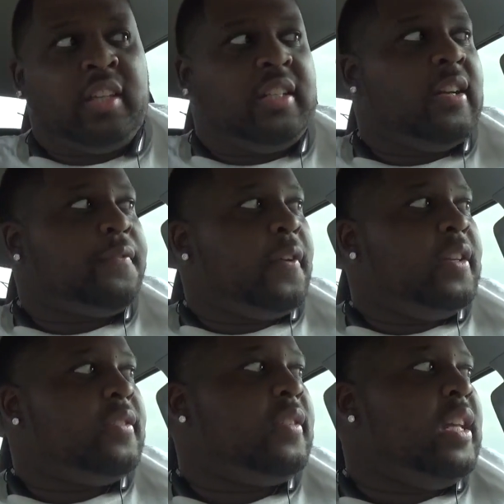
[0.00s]

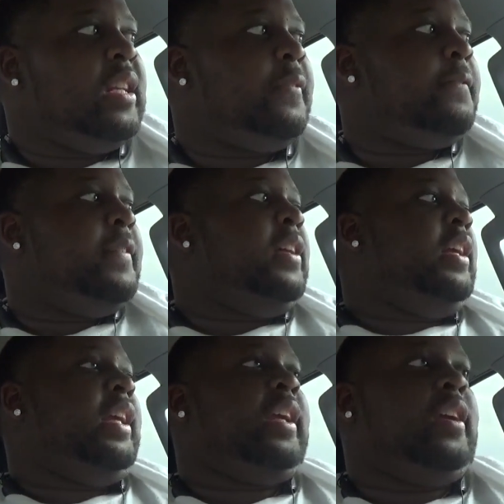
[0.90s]
difference in the
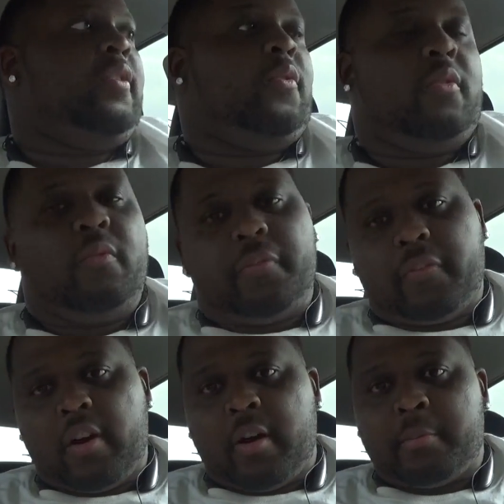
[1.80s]
feeling
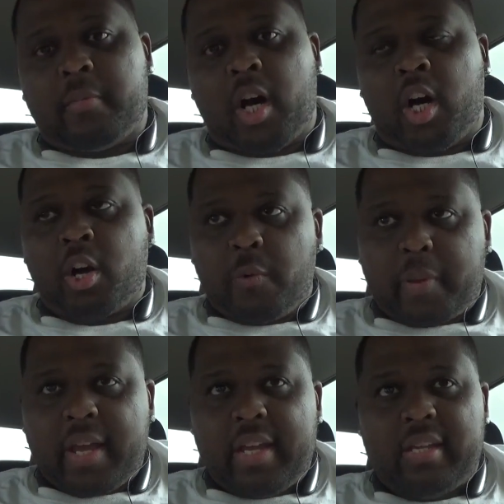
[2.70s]
from hunger
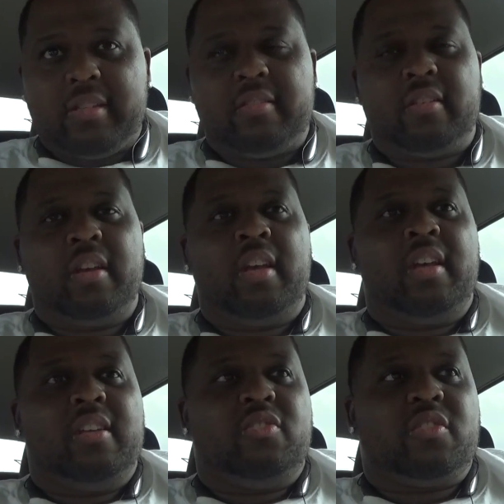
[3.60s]
pains,
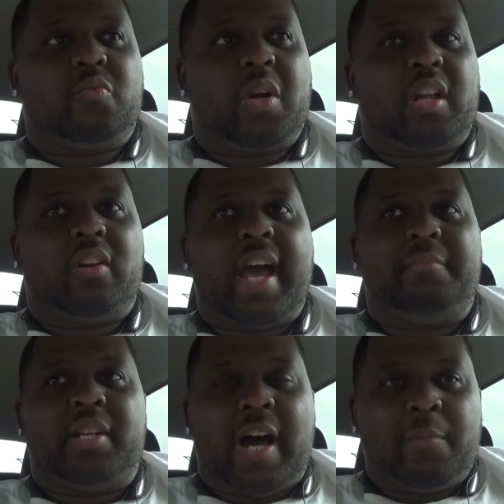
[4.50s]
just regular
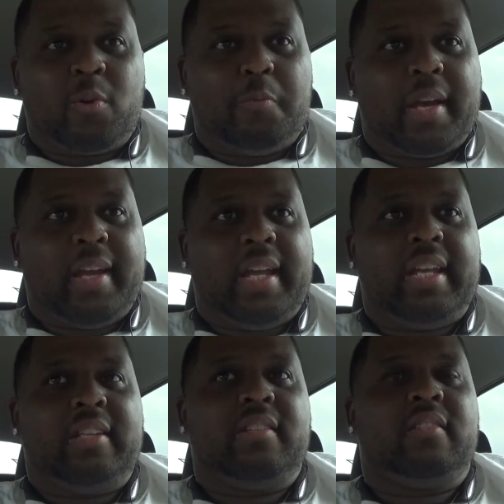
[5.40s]
abdominal
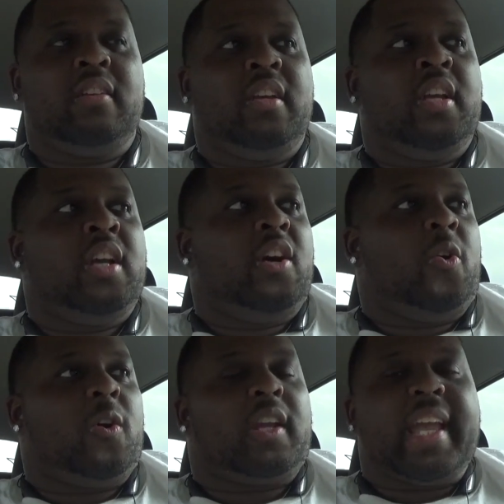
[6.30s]
pains,
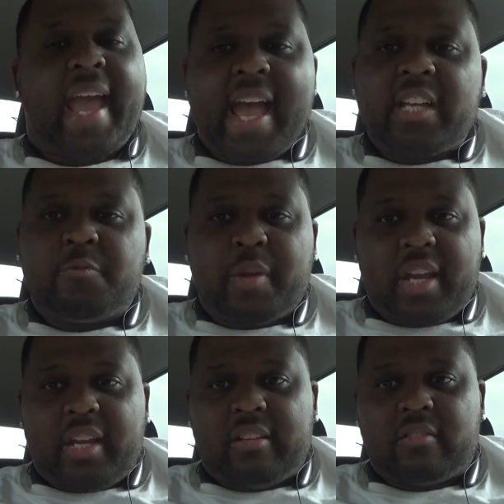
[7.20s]
or gas
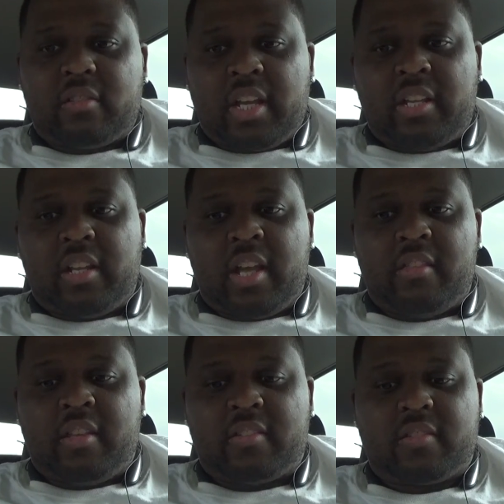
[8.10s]
pains in
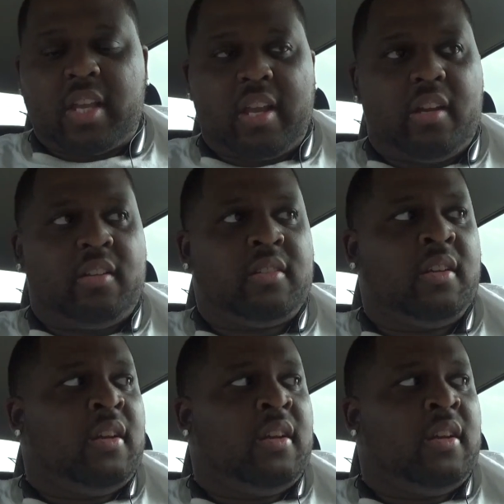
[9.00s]
this stage.